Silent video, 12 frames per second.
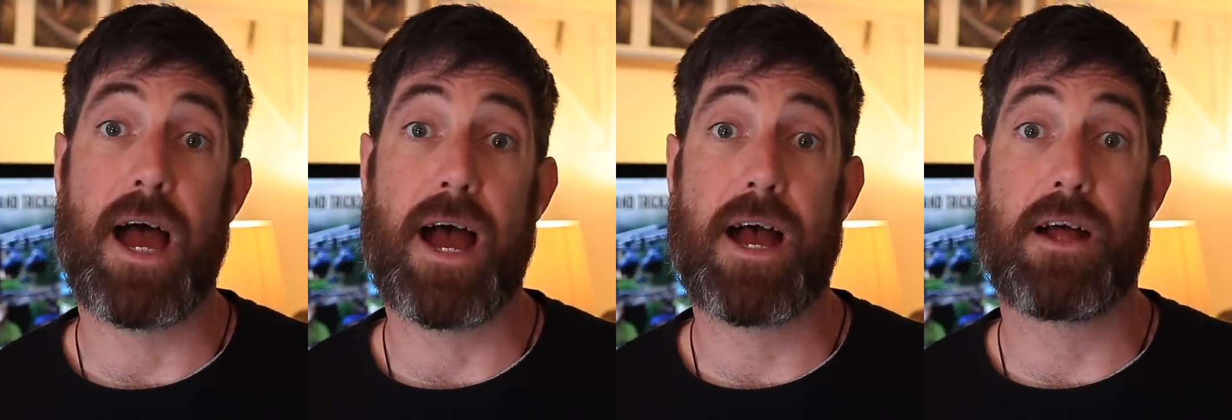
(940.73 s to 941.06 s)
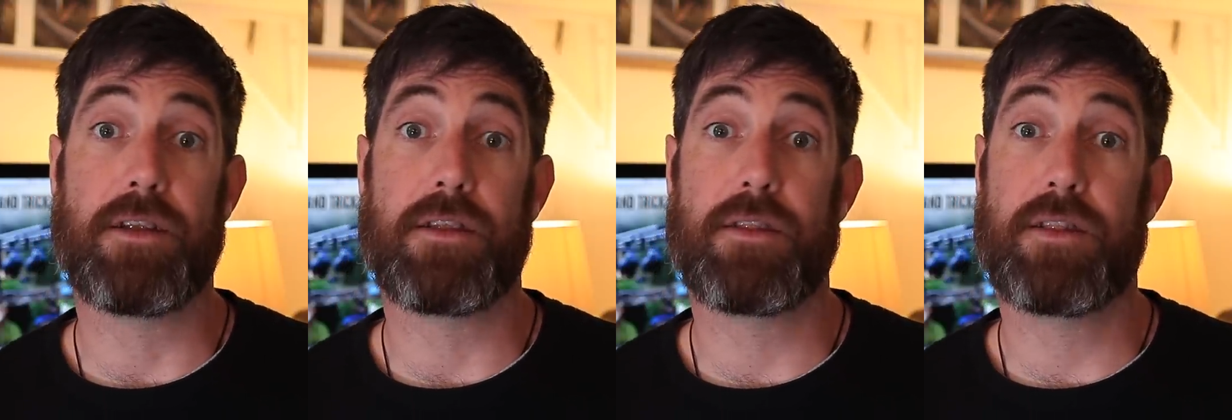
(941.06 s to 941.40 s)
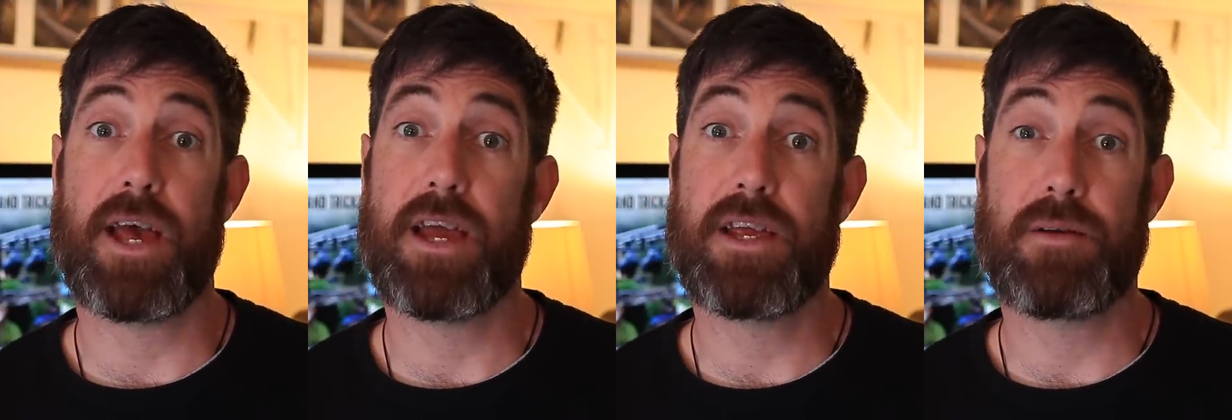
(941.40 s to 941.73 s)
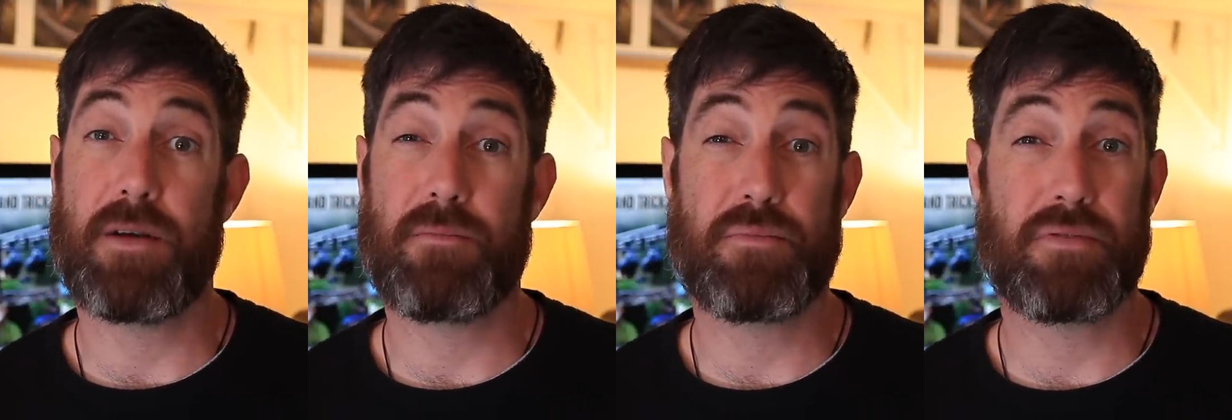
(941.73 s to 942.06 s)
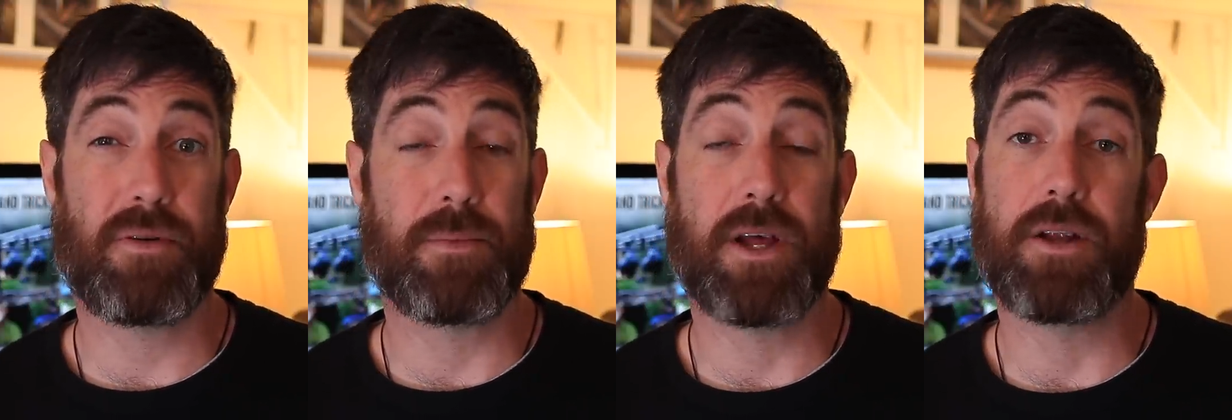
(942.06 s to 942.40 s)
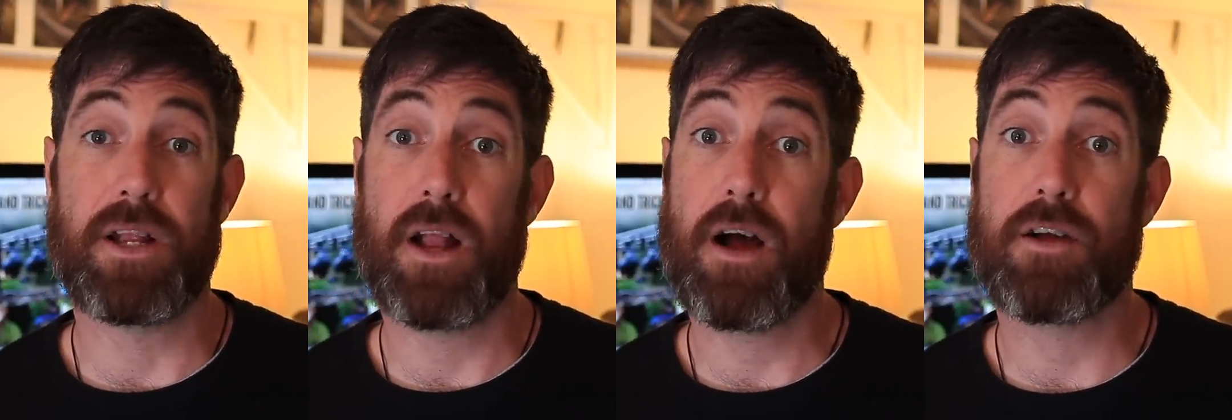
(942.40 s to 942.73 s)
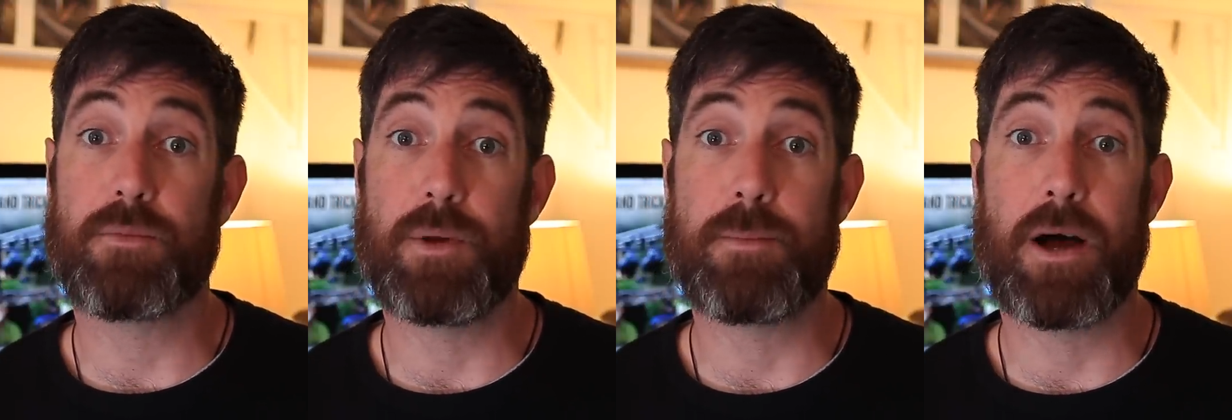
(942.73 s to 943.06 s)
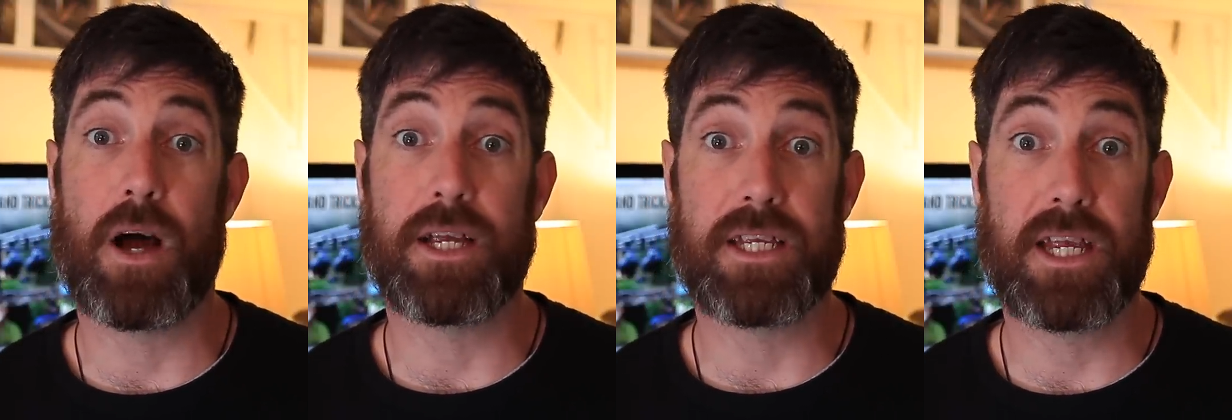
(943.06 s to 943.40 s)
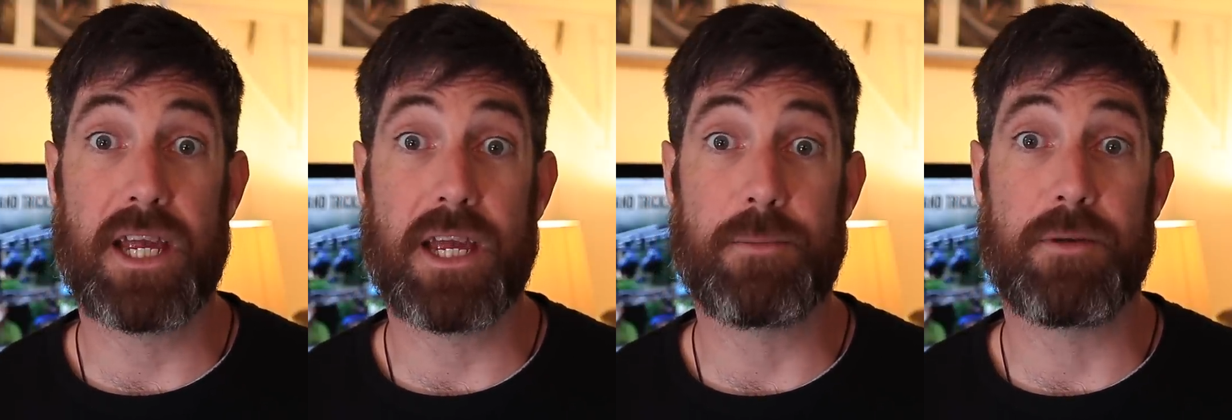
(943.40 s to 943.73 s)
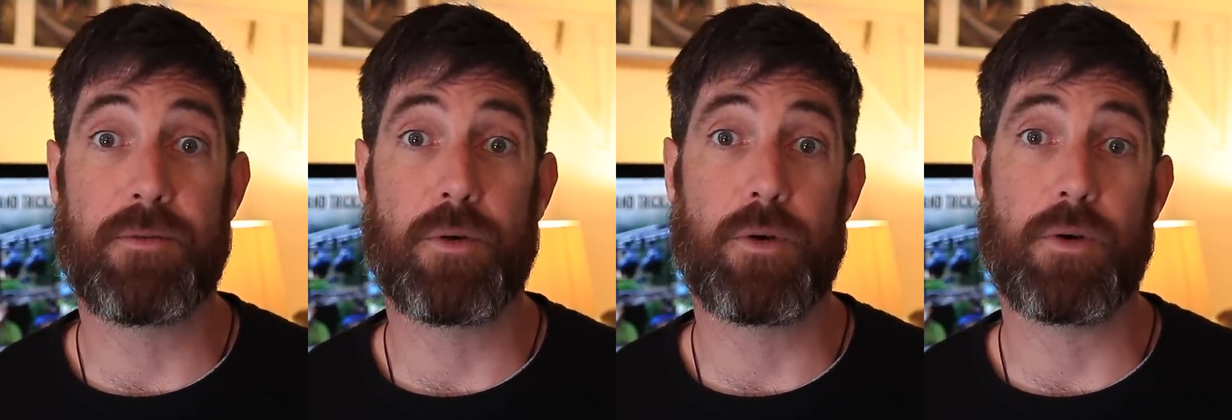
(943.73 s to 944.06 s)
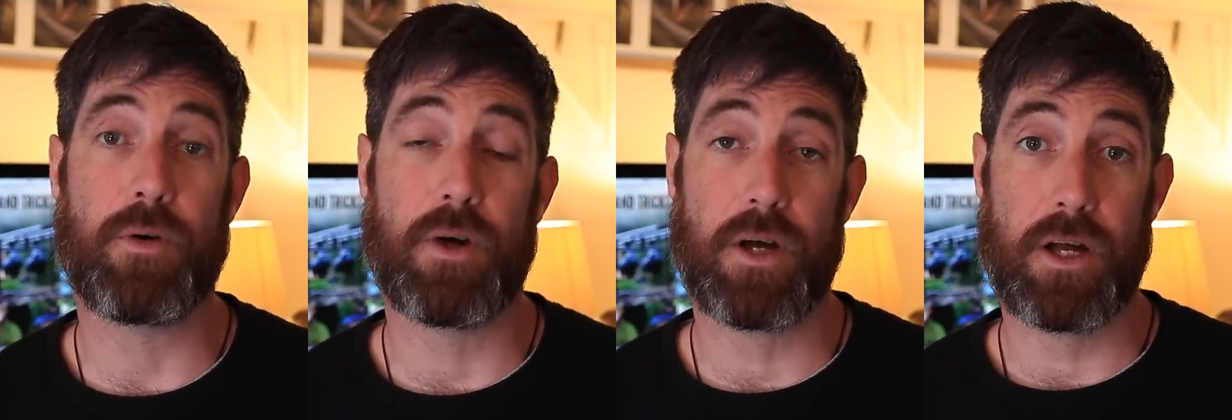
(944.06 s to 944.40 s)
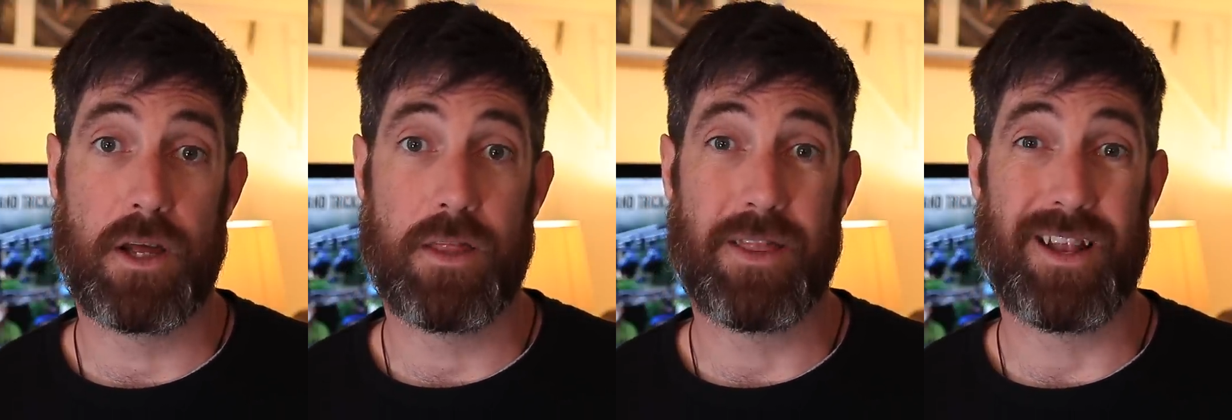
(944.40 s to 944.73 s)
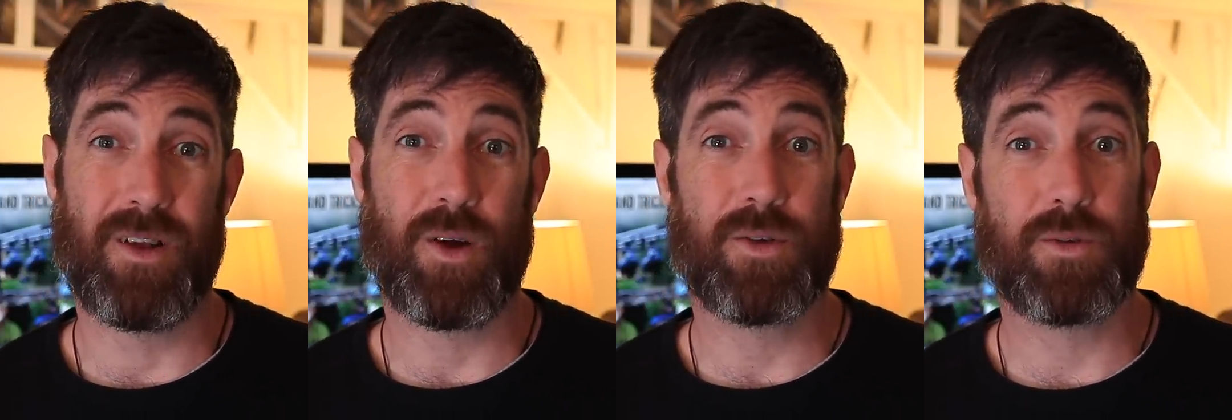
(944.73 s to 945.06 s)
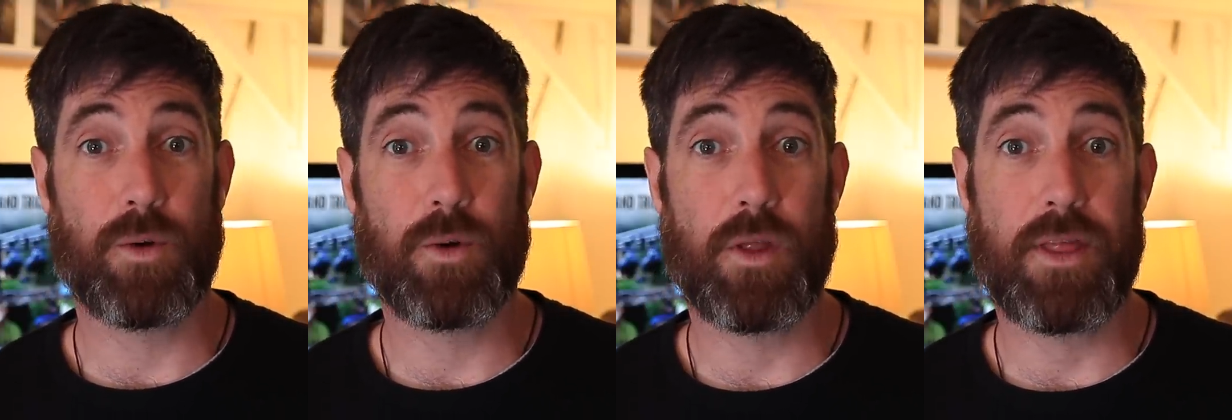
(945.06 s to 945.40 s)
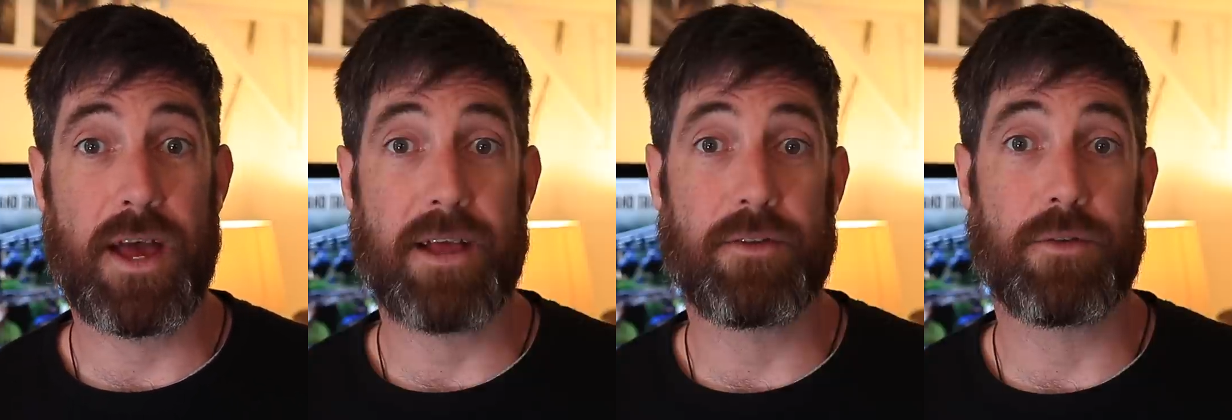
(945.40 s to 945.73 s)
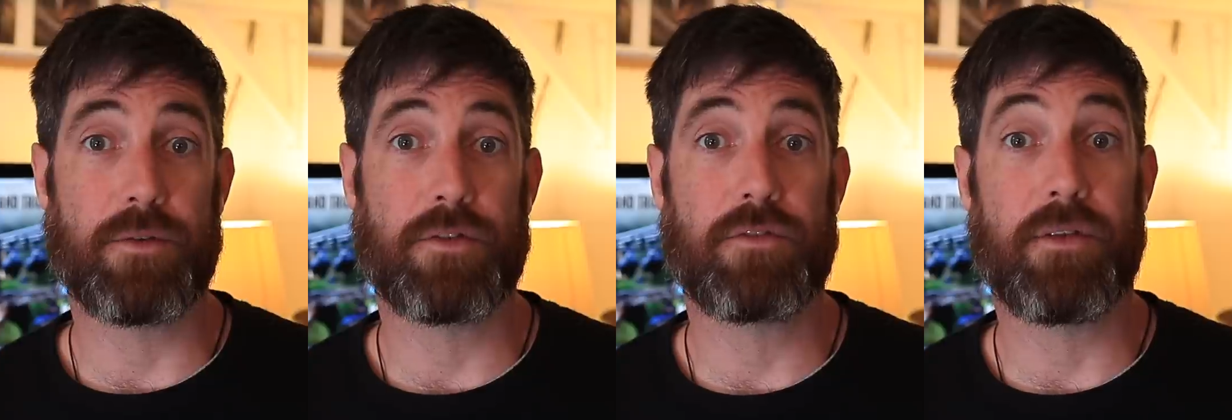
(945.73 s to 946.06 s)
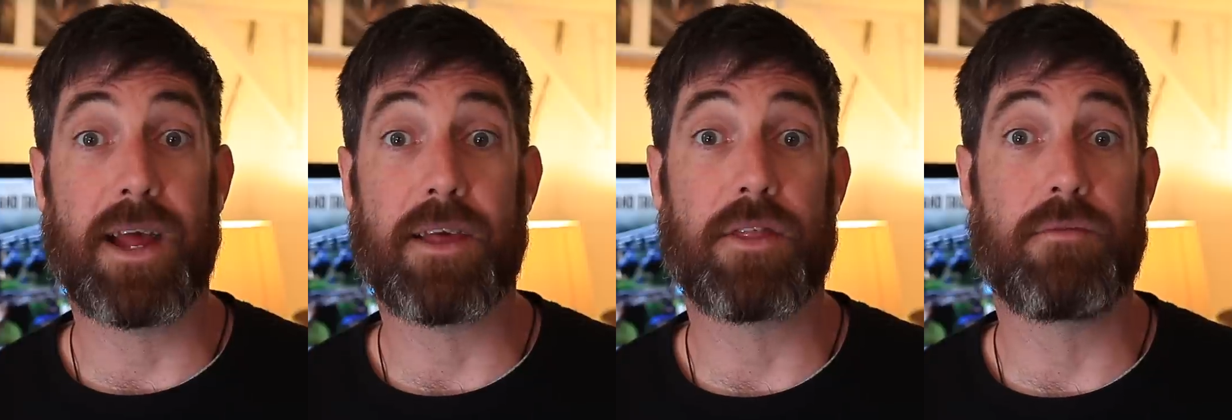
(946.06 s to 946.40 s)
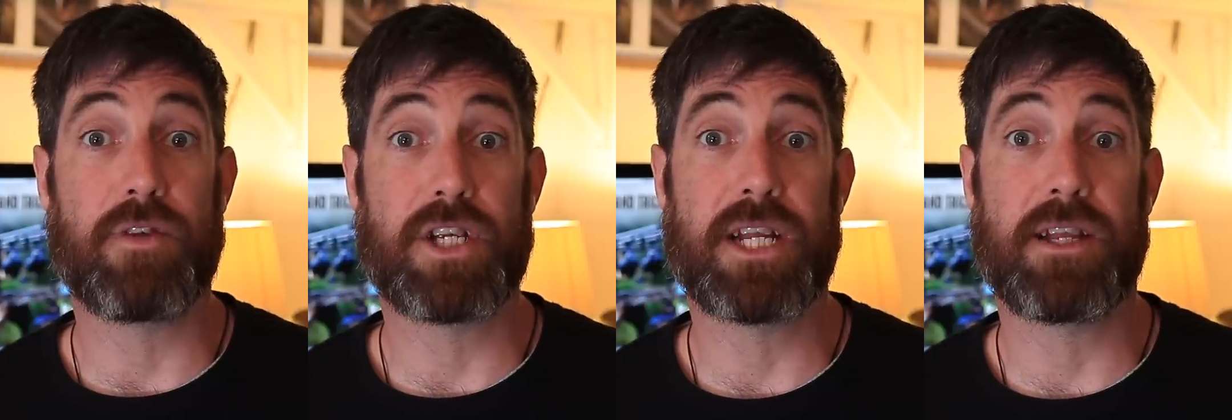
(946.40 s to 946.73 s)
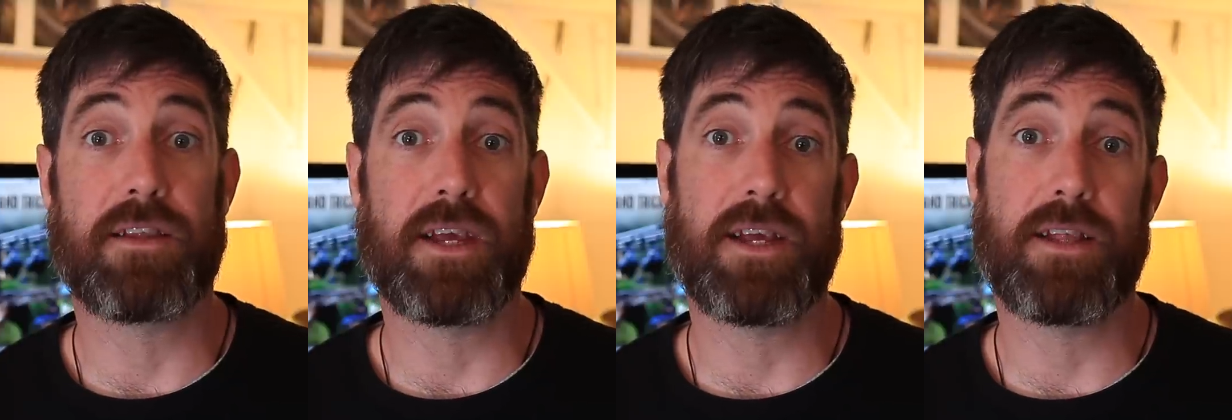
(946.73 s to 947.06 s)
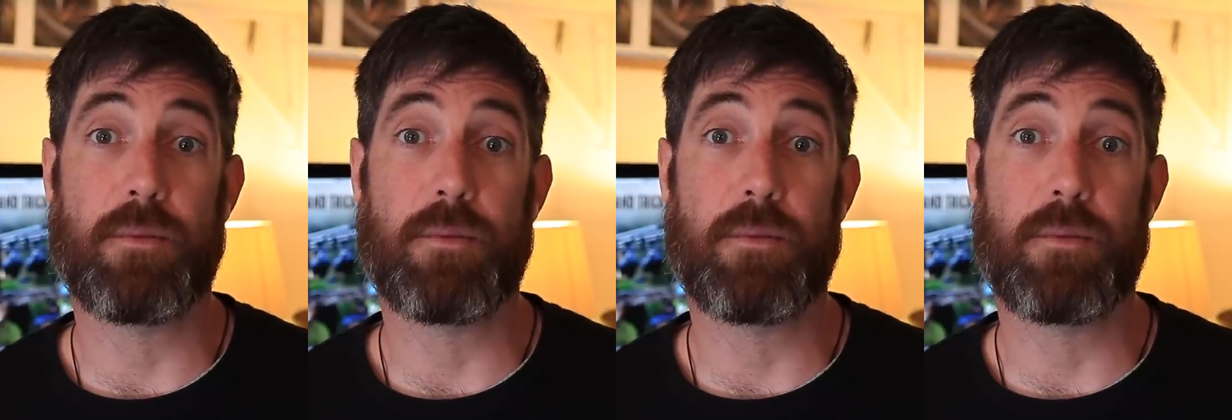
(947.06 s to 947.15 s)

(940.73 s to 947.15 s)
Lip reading: And they probably only last me about a year before they lost all of their sort of strength and rigidity.